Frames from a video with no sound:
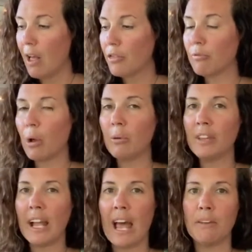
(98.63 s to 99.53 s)
The rose
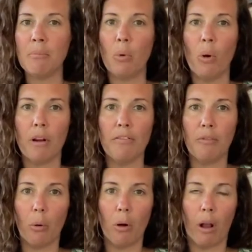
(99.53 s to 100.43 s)
I add more
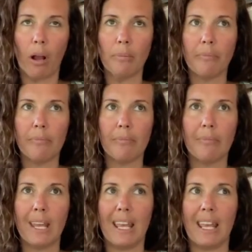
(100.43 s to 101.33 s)
for
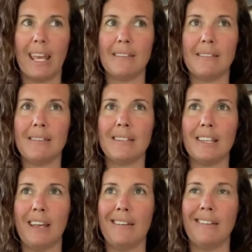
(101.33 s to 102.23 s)
its
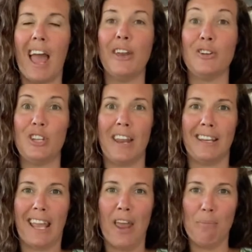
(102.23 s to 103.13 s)

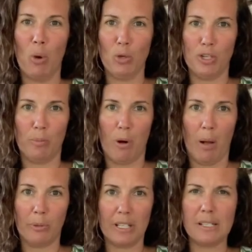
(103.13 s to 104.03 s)
energetic and emotional
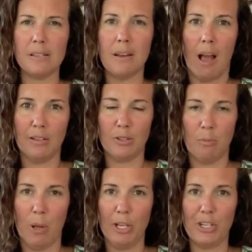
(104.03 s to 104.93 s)
properties, not so
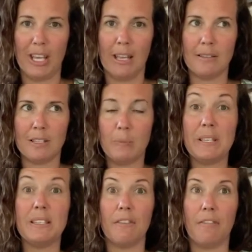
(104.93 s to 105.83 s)
much its
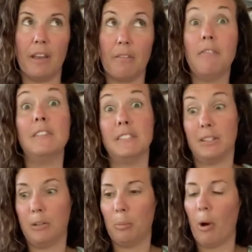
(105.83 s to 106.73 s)
specific
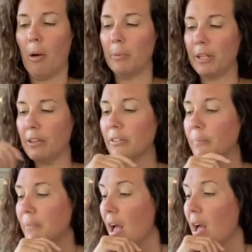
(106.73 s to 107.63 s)
physical properties.
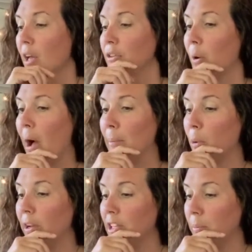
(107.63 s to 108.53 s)
So I'm
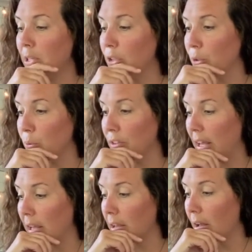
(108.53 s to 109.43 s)
going to be
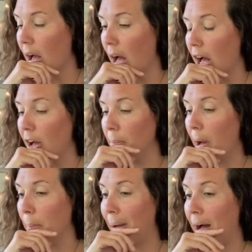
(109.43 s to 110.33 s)
using
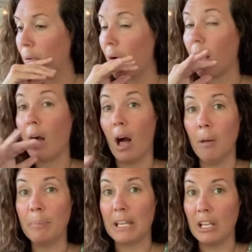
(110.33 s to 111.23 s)
about a
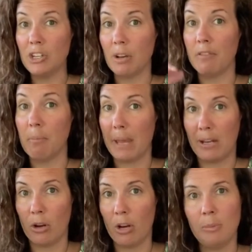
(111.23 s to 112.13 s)
cup each of the
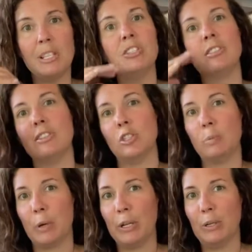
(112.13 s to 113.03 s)
main herbs and just a
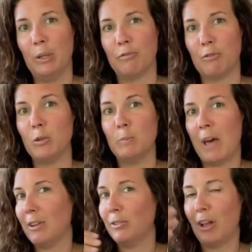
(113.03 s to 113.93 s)
sprinkle of rose
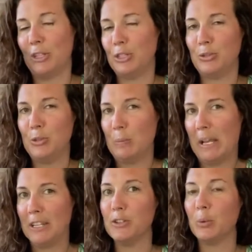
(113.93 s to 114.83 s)
petals. I'll just use my
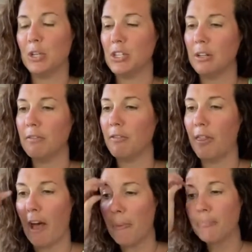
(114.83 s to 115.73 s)
intuition for
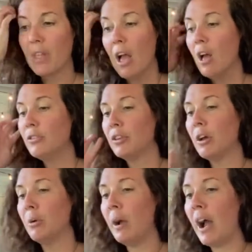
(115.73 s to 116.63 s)
that.
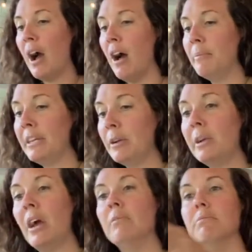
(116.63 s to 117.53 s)
So here we
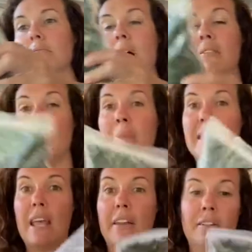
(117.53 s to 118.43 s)
go. I've got my
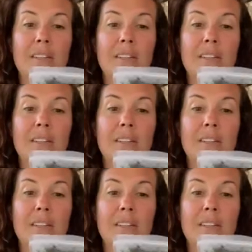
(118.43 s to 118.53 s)
nettle.